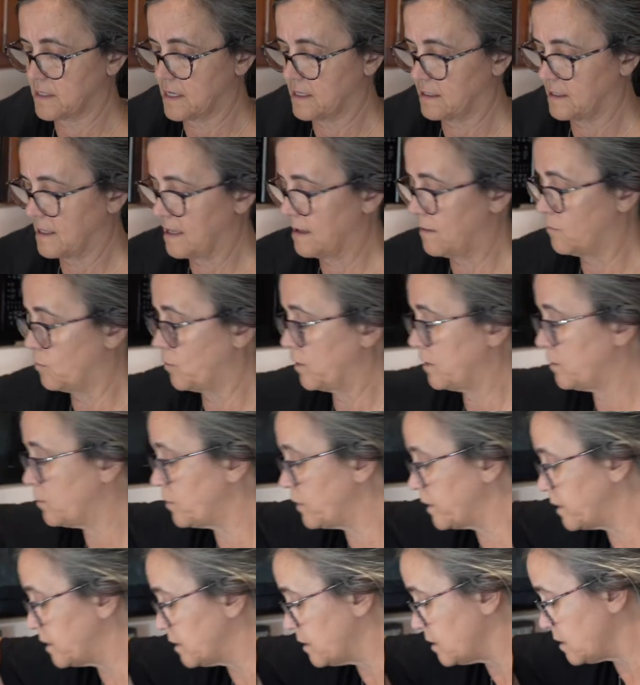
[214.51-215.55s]
and then we
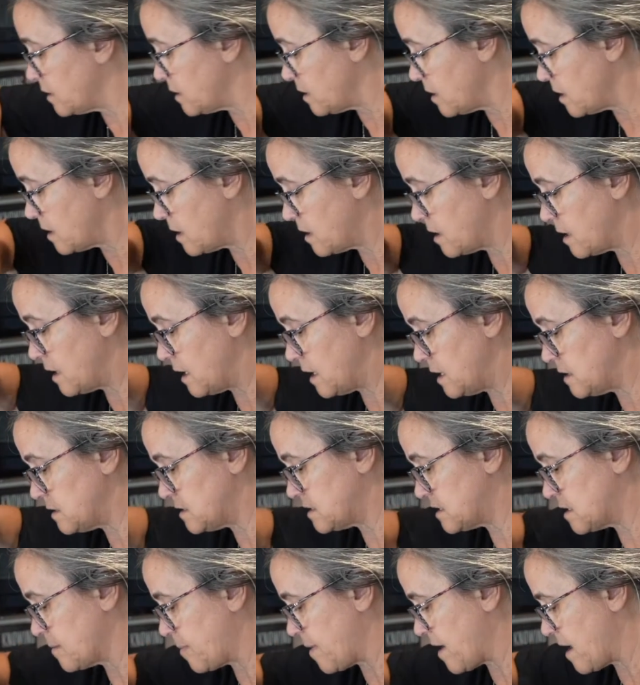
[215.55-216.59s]
will
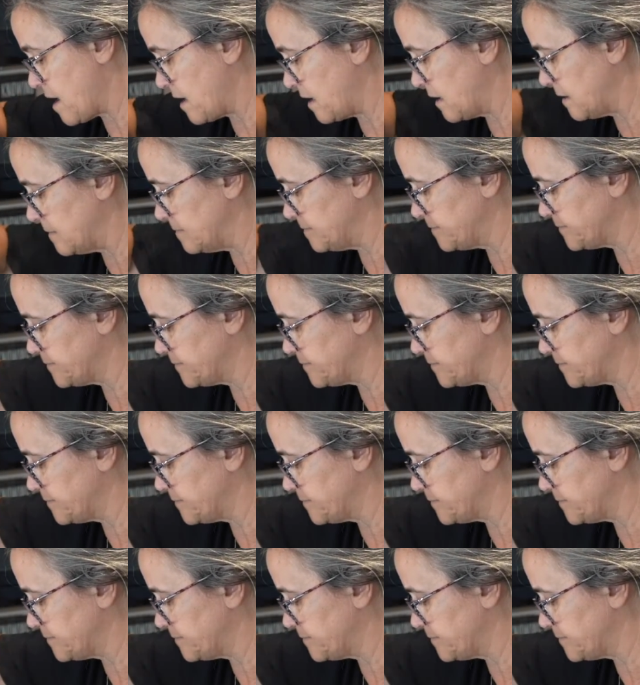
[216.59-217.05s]
Instapot it.